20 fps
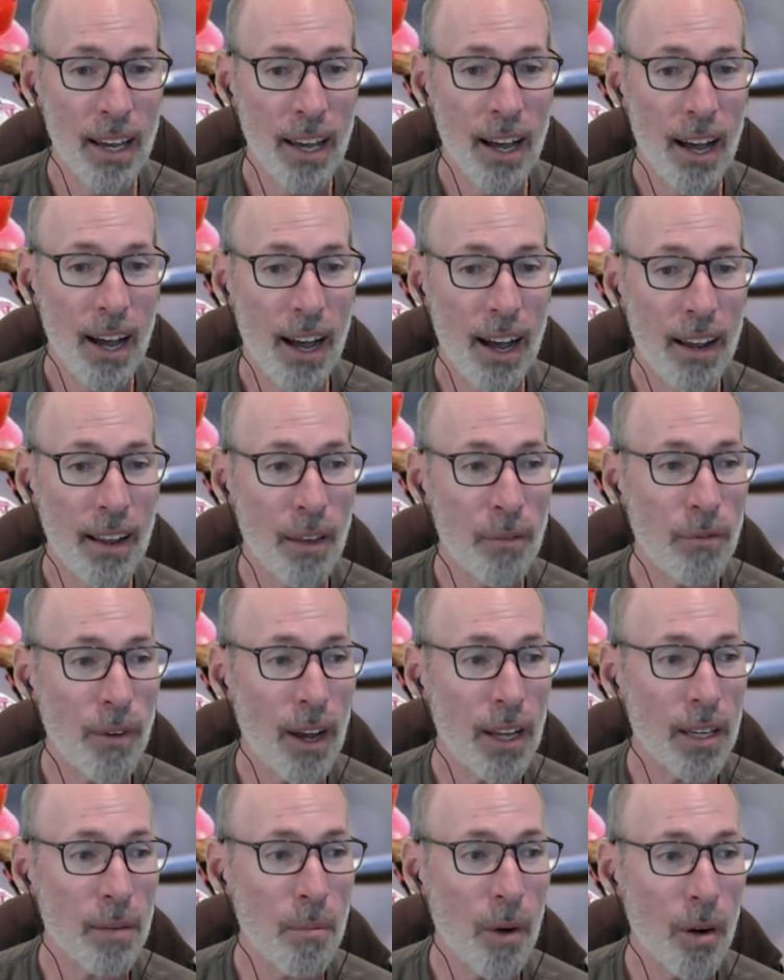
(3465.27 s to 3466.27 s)
And then
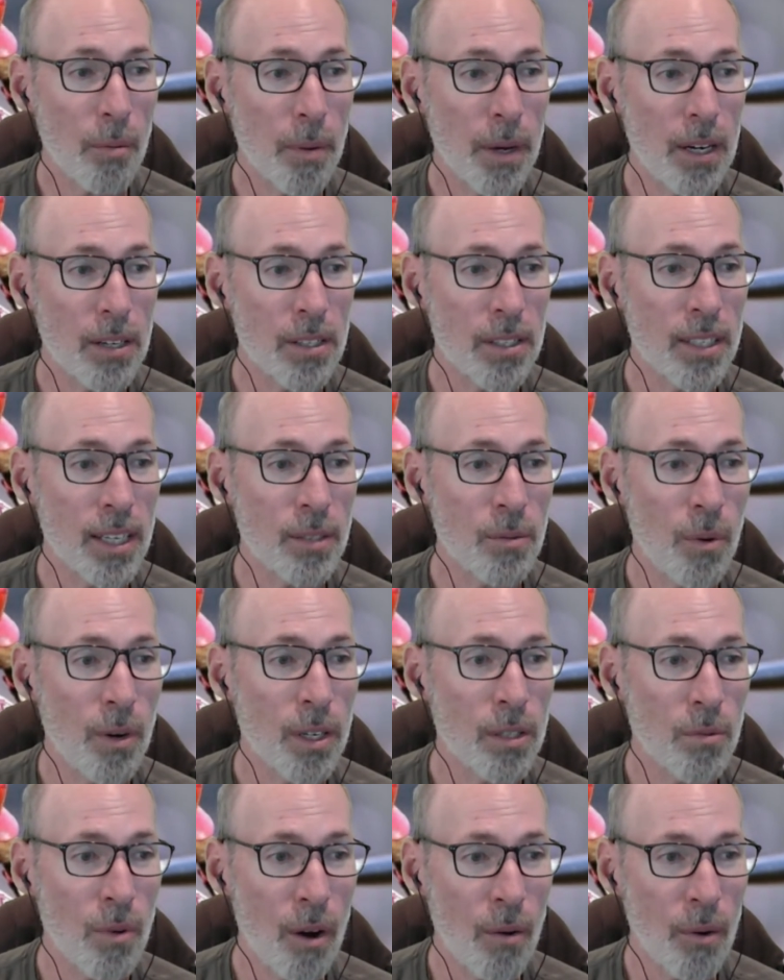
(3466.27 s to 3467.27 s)
finally, Mark Peterson says, what
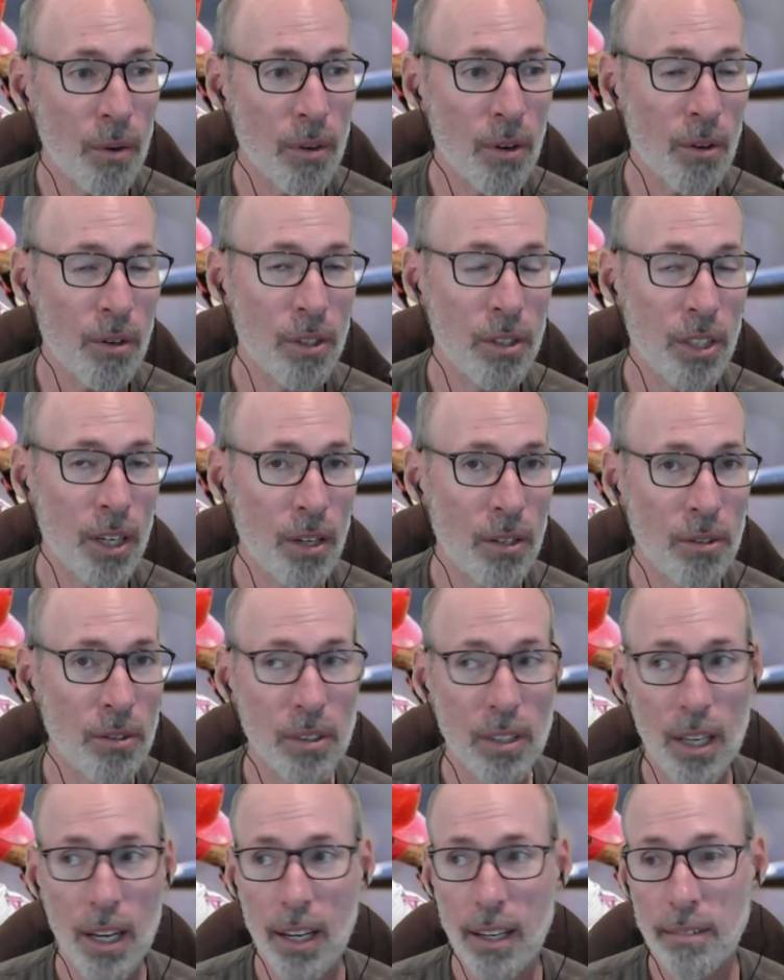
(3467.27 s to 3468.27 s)
is wrong with Nolan Jones?
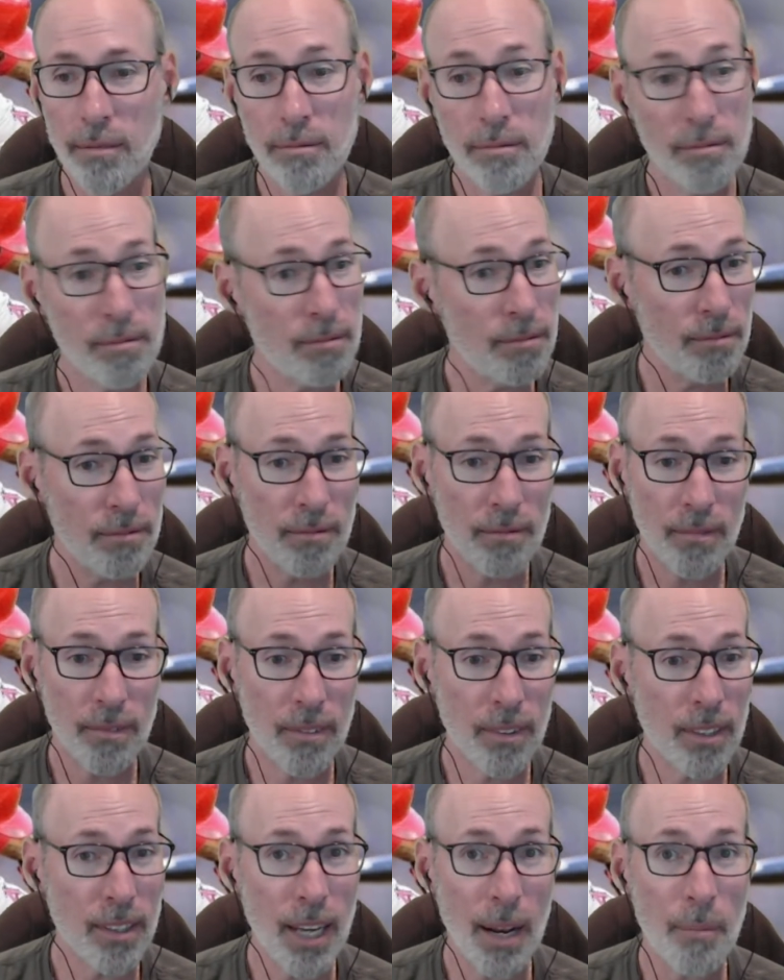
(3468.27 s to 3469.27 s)

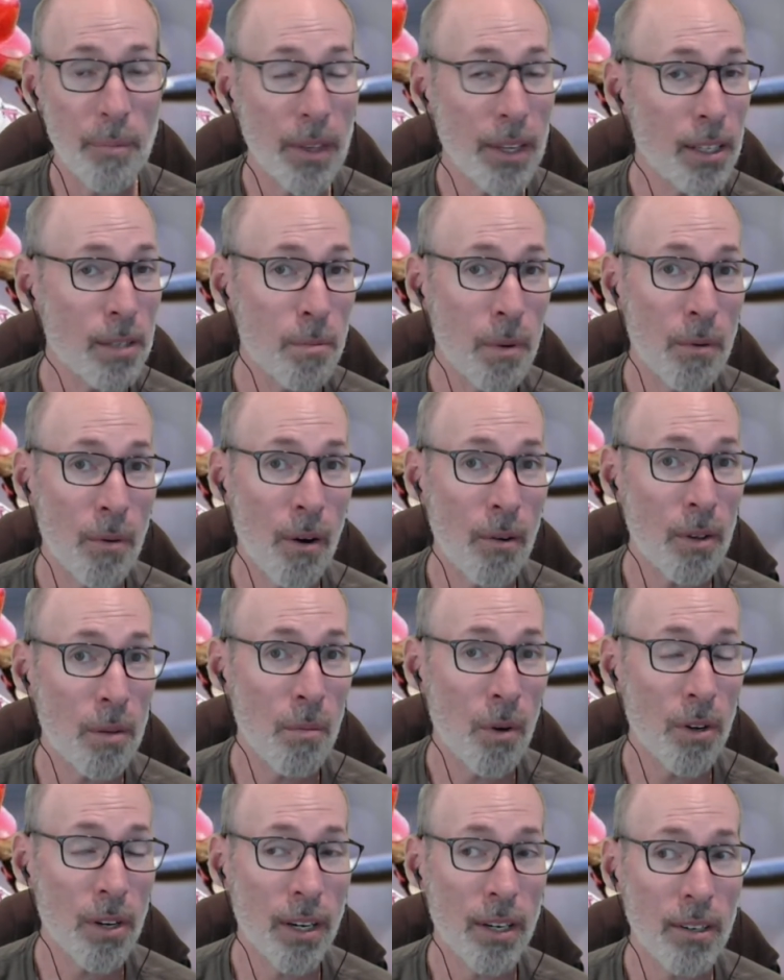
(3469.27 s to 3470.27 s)
The same thing that's been wrong with him
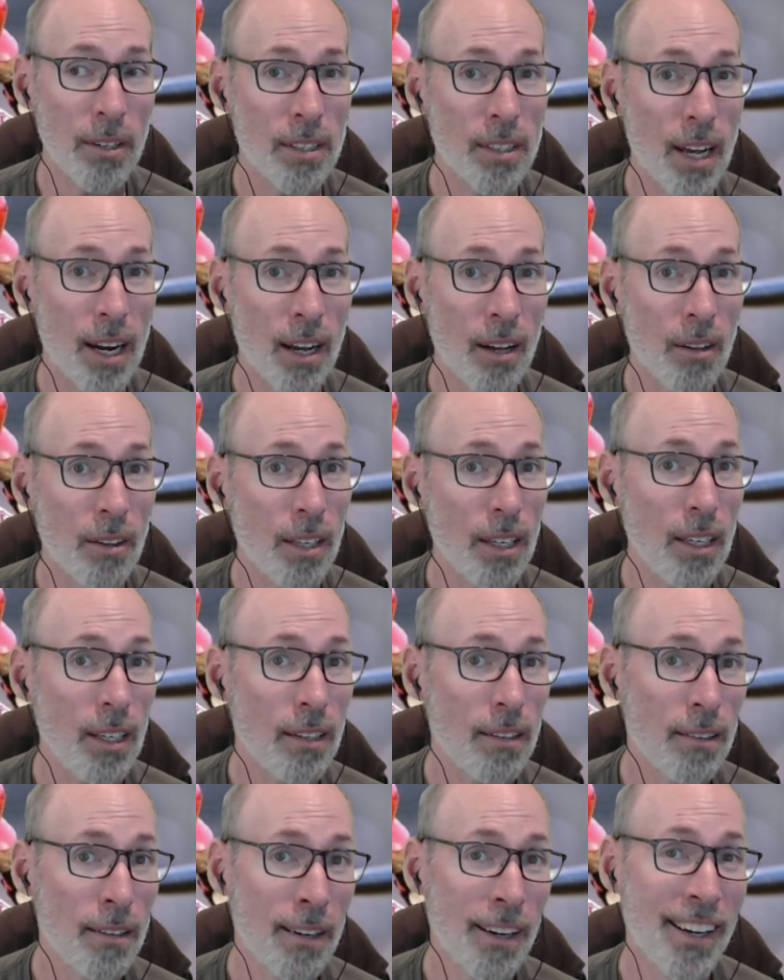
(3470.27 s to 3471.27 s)
all year. He's not healthy.
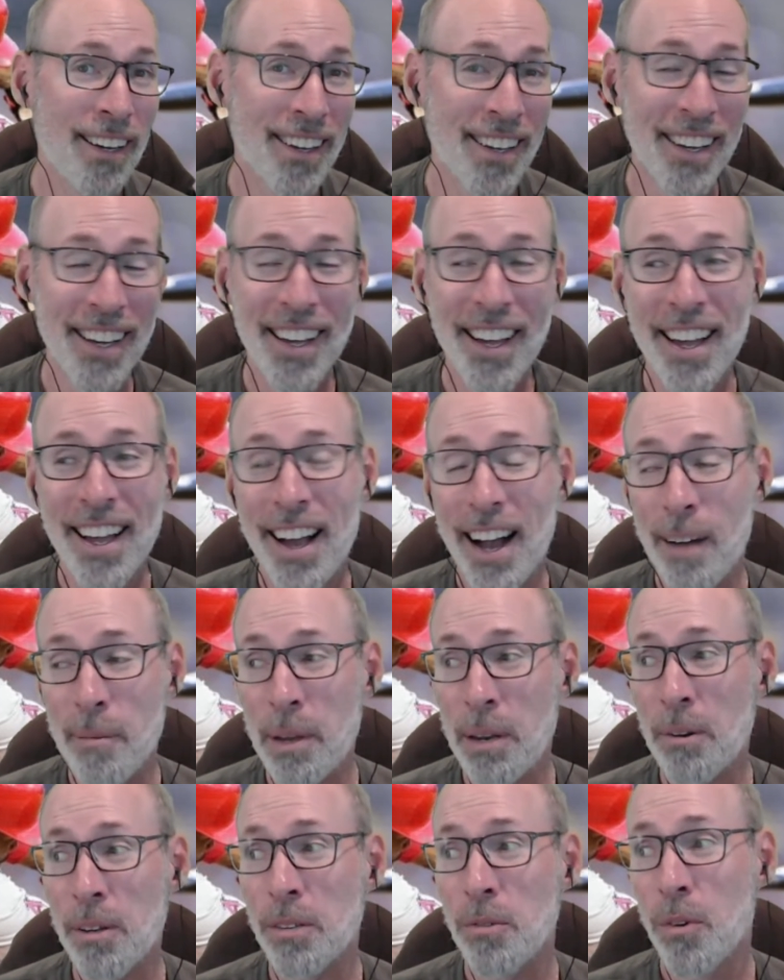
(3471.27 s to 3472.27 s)
I
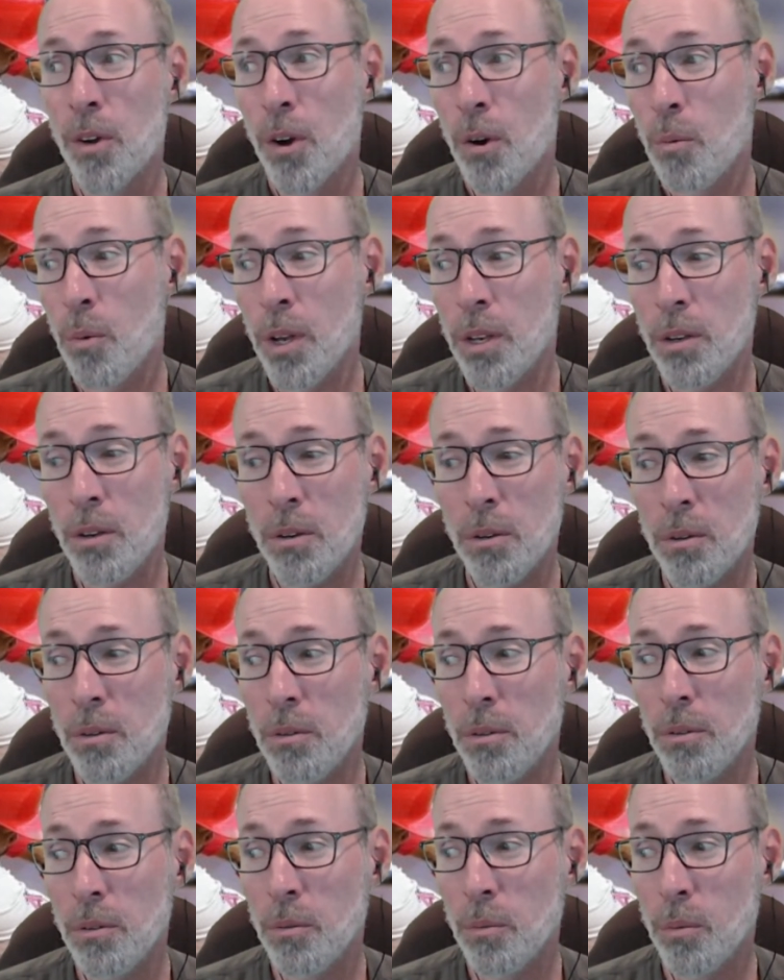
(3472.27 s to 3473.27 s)
mean, when you
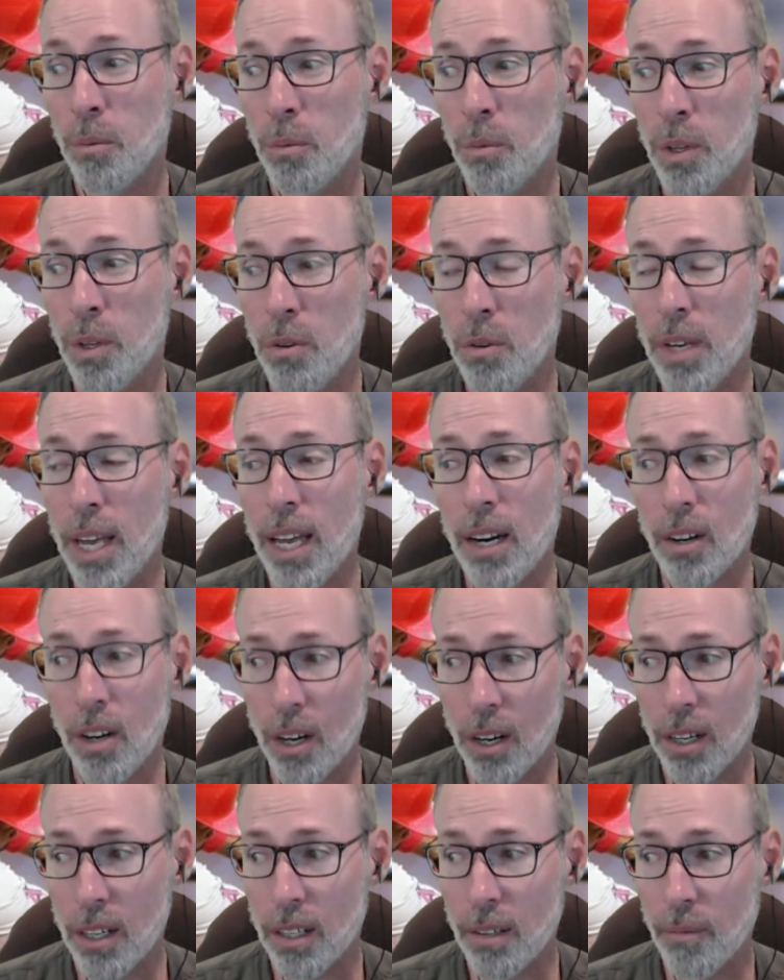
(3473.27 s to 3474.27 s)
get
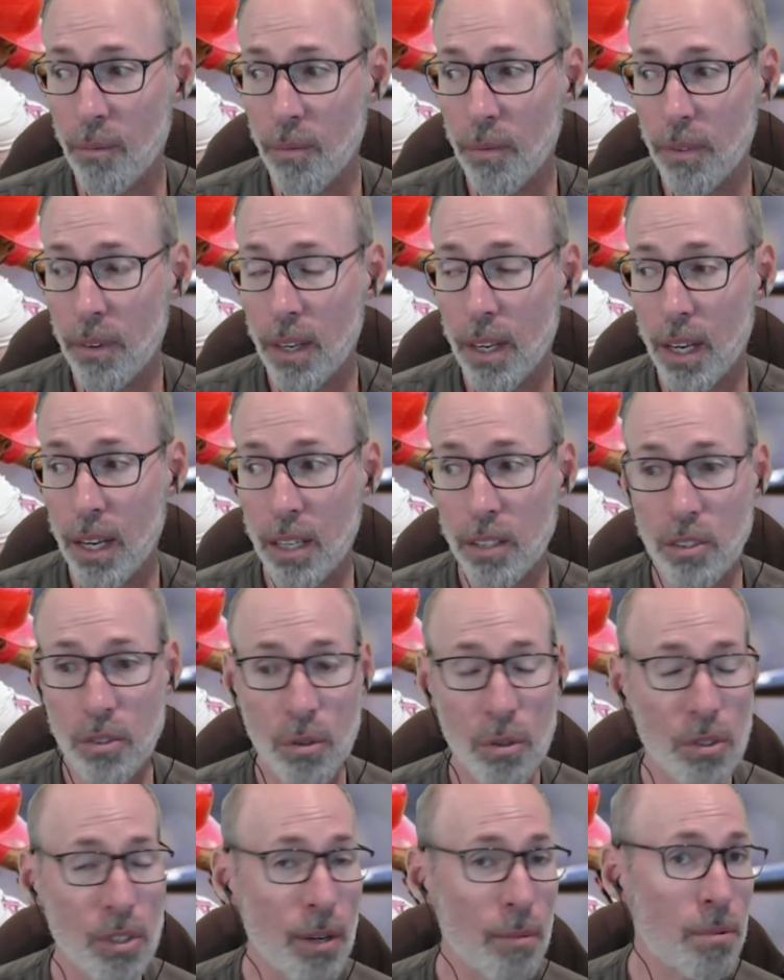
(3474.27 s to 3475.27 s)
hurt, it
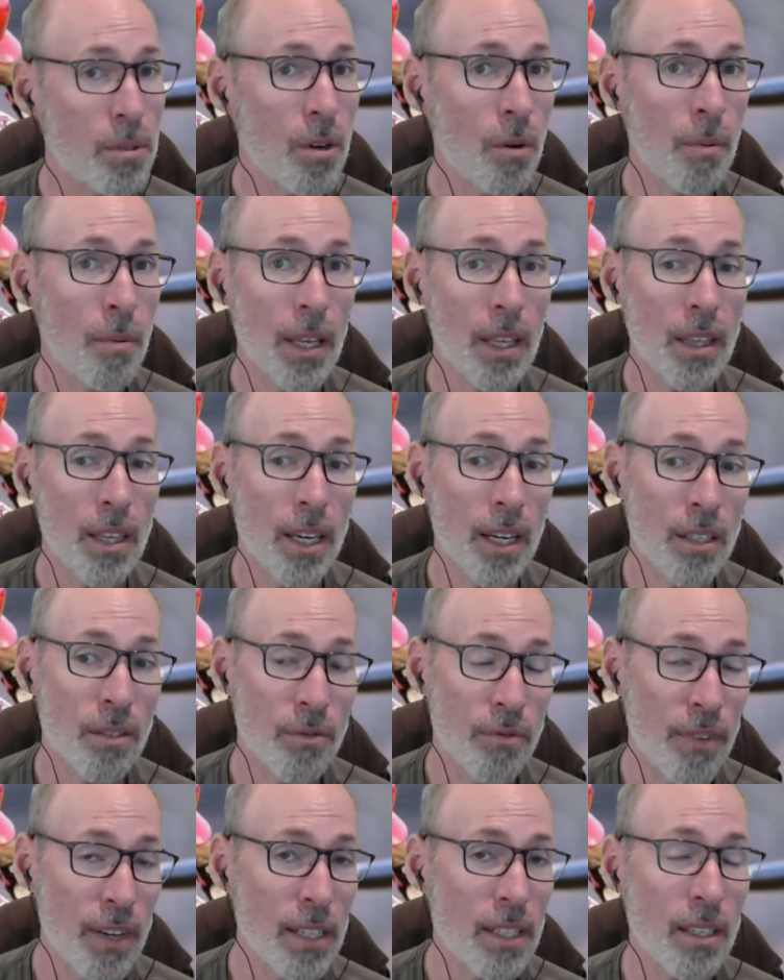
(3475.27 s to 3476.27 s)
screws up so many things,
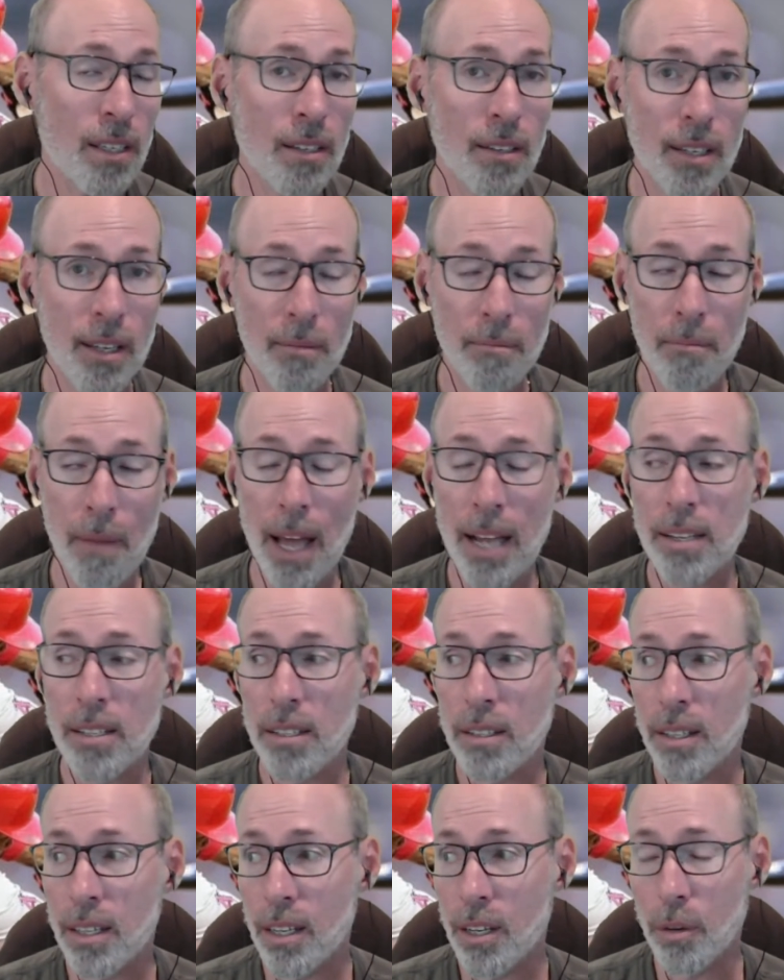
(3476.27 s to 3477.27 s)
physically,
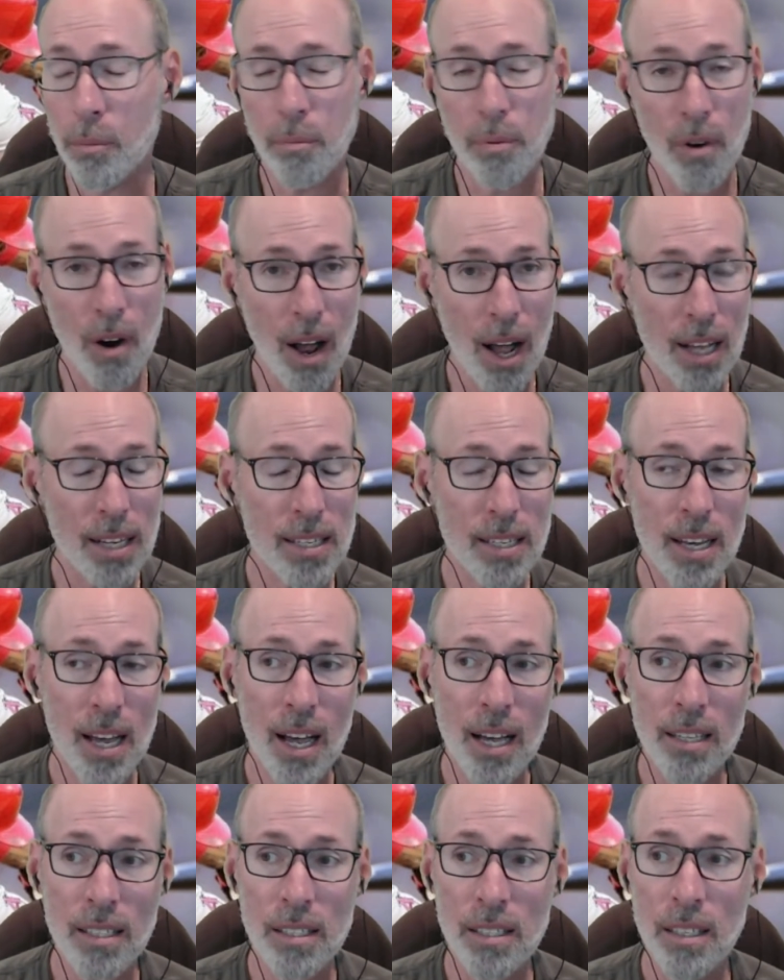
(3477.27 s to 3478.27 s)
mentally, your
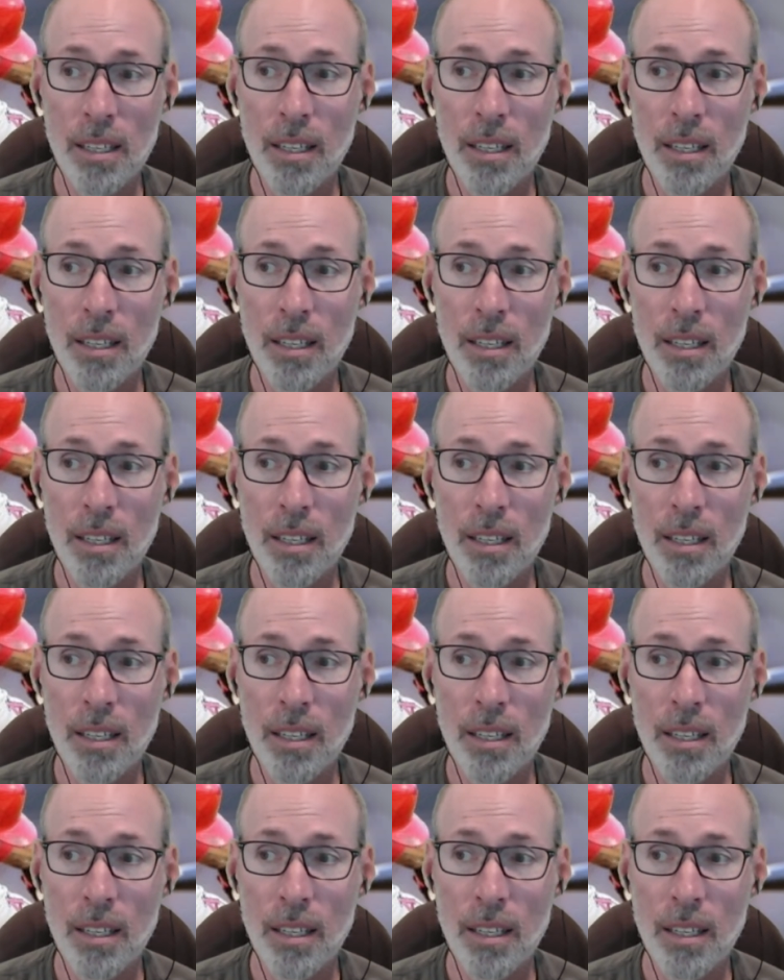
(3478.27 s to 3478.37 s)
process.